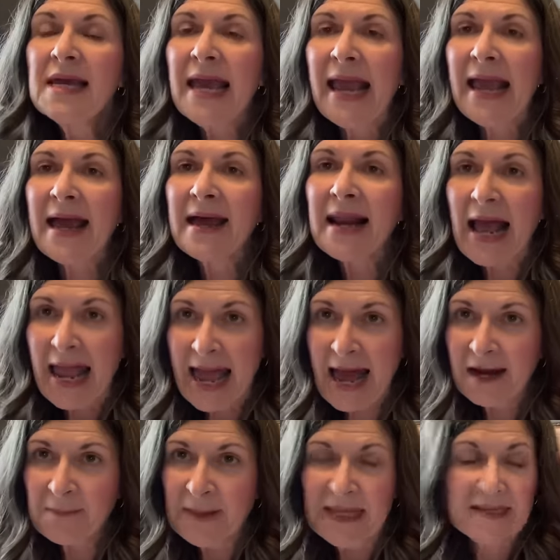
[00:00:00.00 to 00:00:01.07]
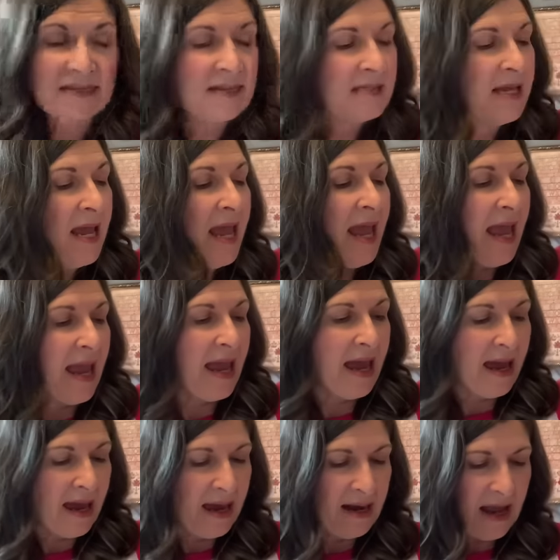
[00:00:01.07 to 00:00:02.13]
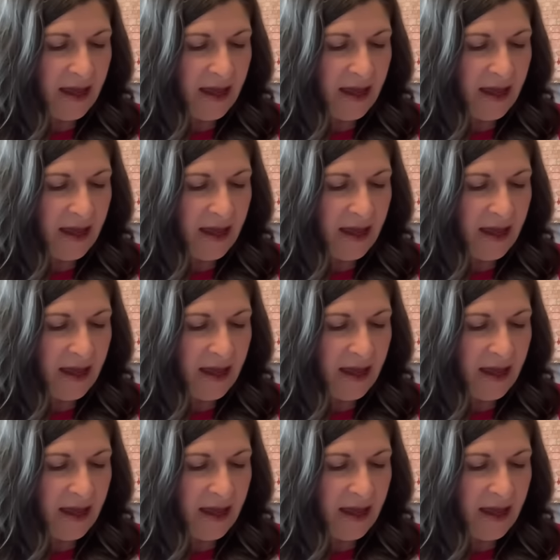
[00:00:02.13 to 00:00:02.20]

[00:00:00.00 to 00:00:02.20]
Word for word: And I had a piece. And